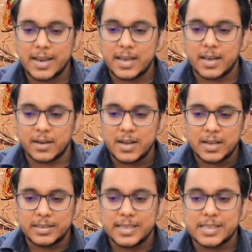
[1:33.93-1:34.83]
here
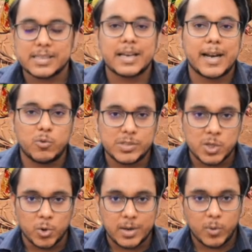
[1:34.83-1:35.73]
this is the ground
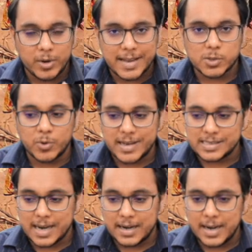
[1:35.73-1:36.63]
zero report as today is
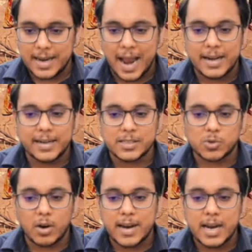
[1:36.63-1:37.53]
Saturday and it is
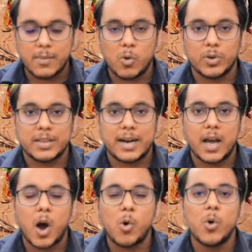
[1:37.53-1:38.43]
talking about that
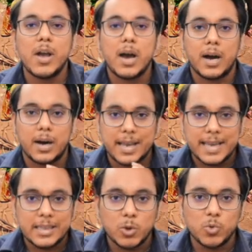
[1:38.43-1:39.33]
how
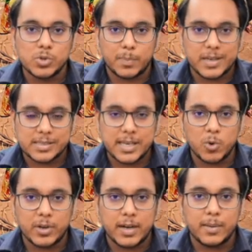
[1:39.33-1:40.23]
Hindus,
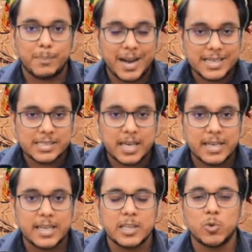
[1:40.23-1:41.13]
persecuted
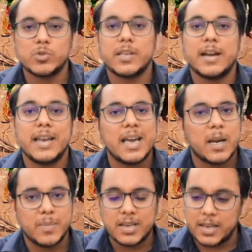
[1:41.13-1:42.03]
Pakistani Hindus in India are
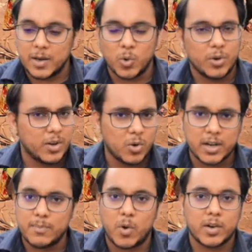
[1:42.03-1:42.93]
being ignored, not
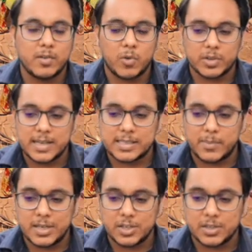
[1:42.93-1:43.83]
important for the
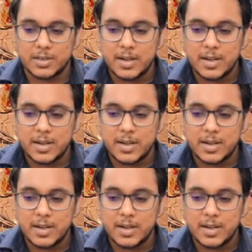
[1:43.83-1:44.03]
examination.